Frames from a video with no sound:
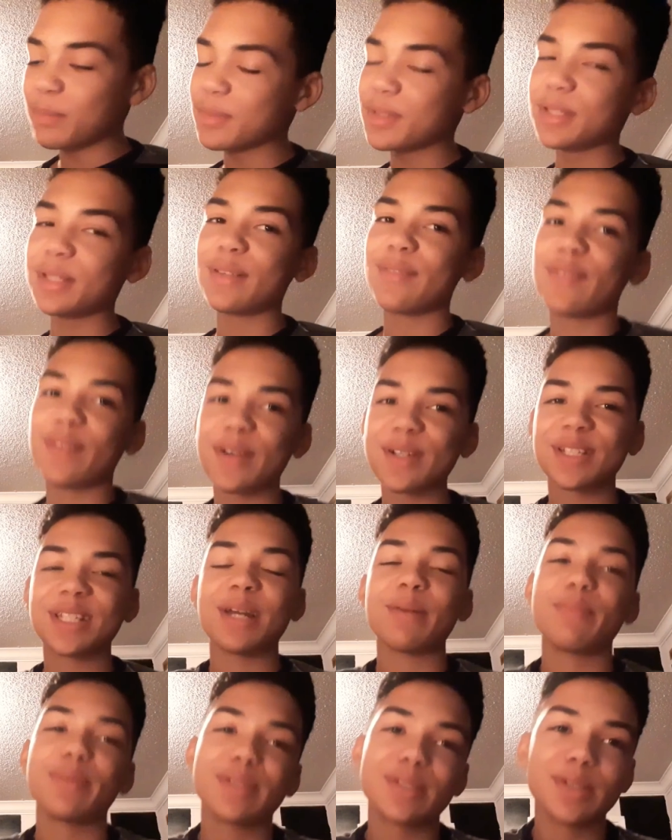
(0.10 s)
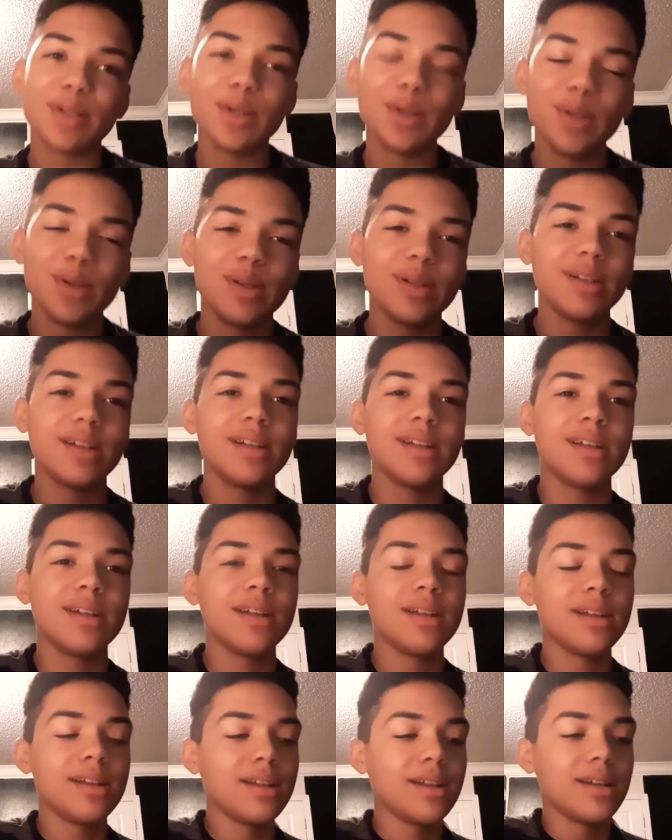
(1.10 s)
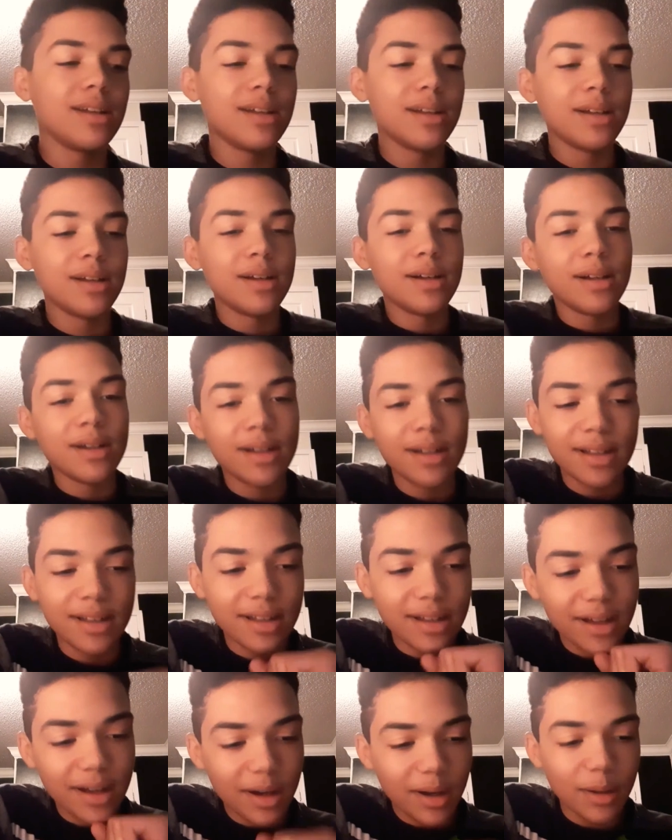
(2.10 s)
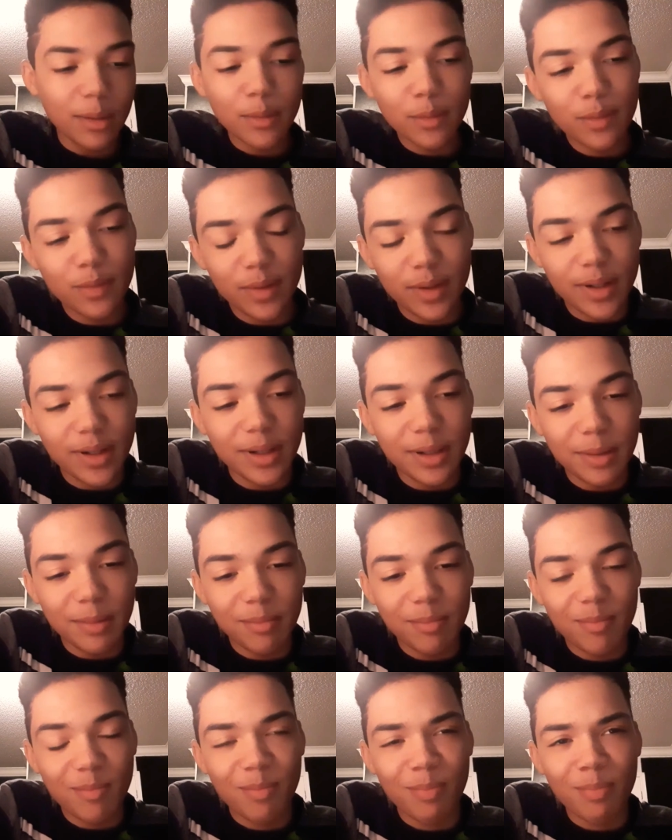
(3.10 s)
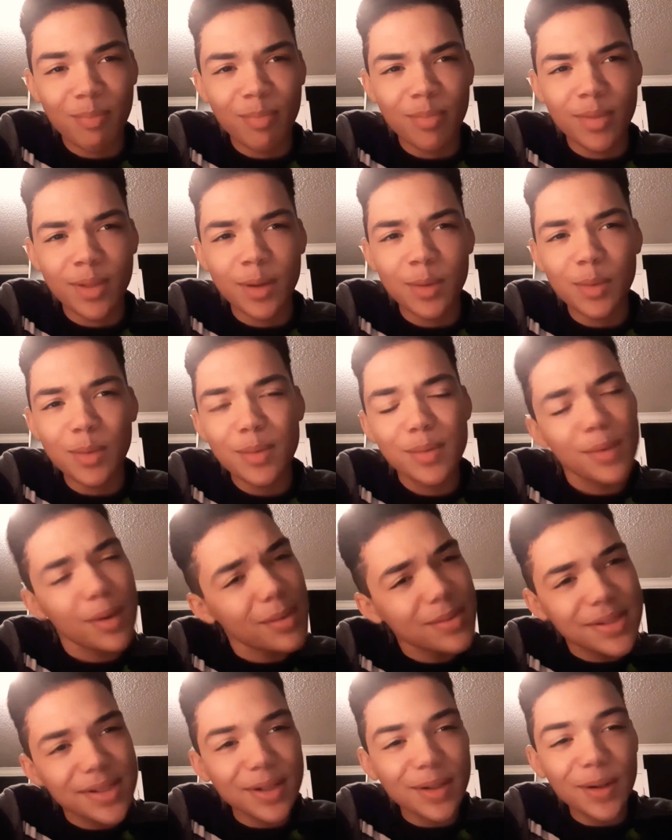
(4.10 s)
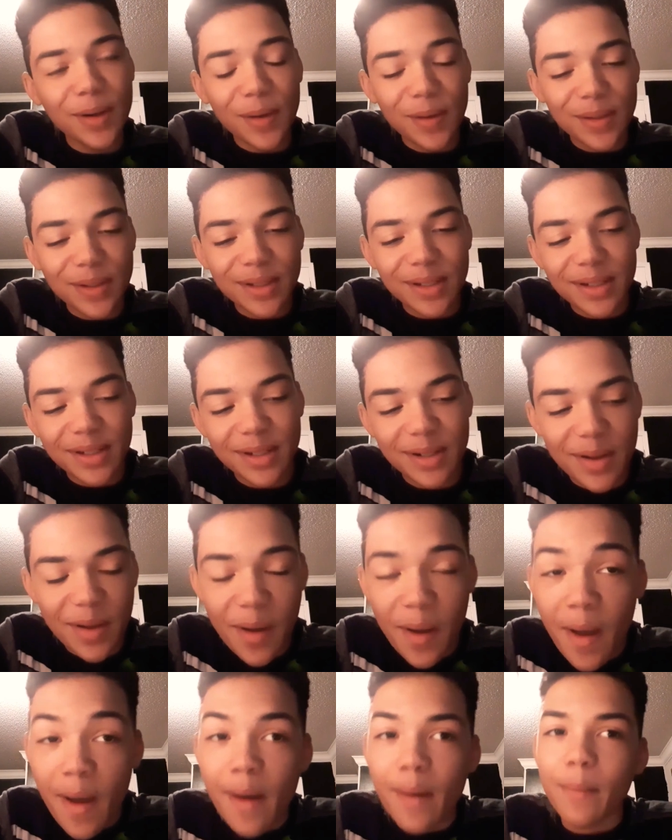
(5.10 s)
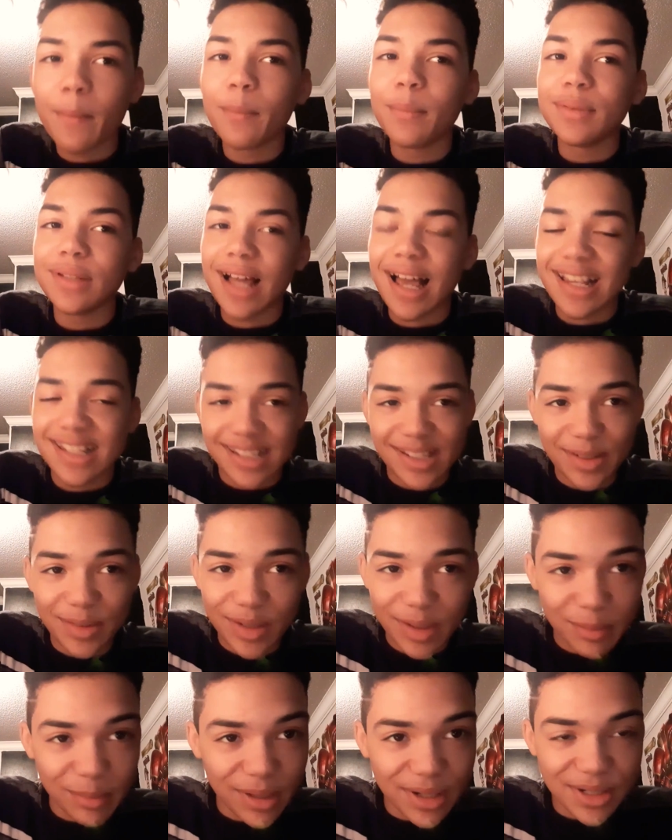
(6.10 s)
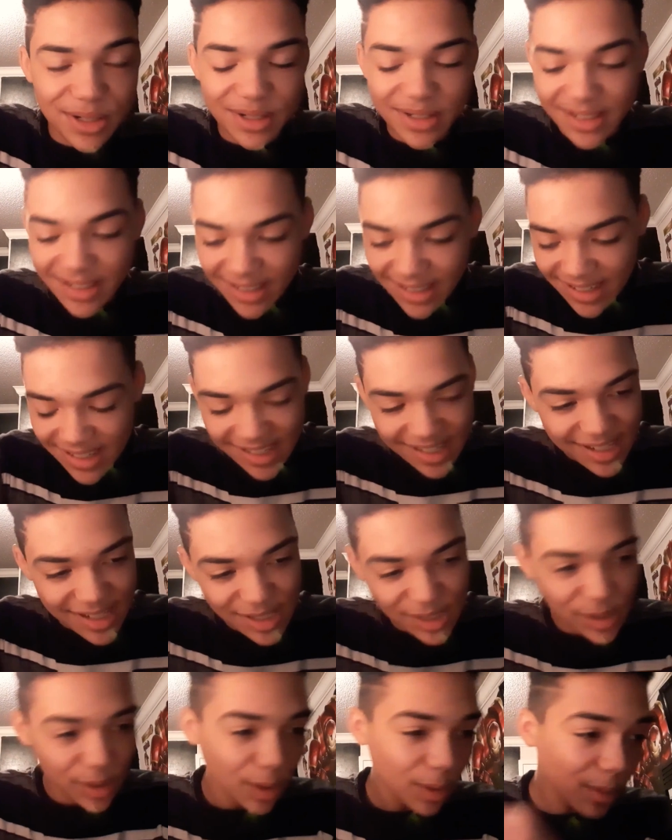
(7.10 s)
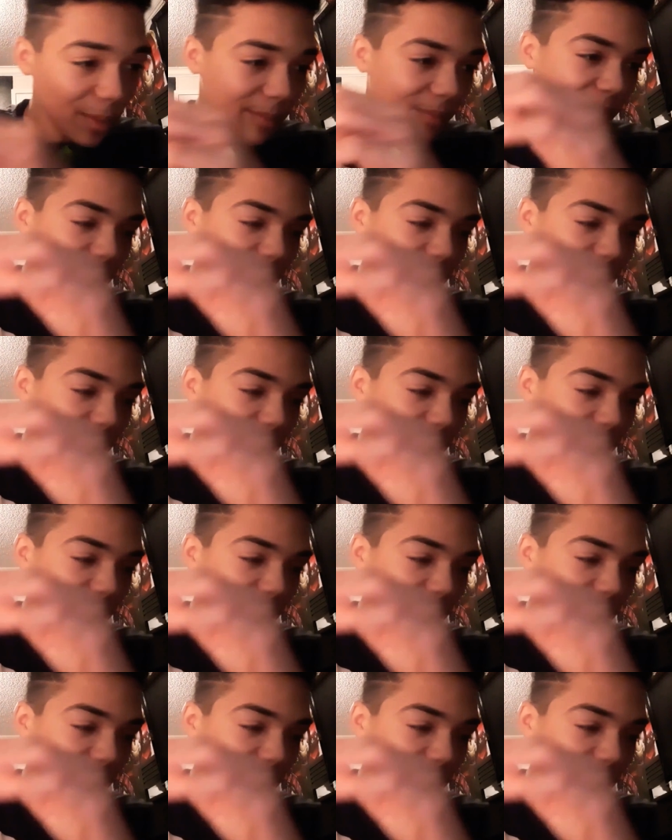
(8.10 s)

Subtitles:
to the first episode of, what was it called again? Blasting on a Budget. So,